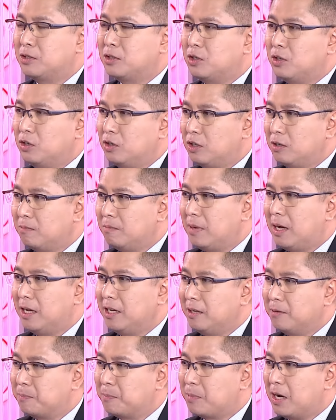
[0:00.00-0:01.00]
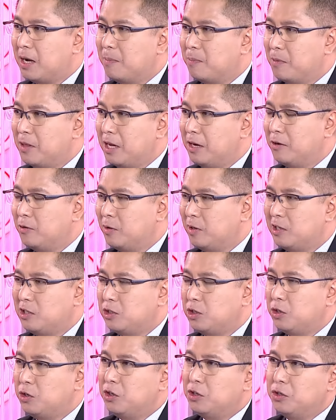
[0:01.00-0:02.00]
So you can buy a prompt there which
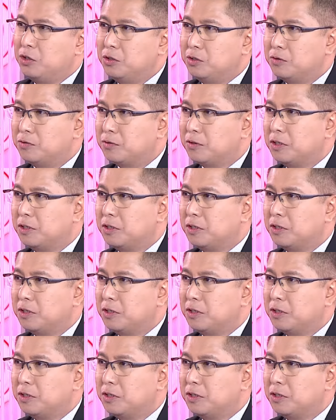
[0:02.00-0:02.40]
you could use for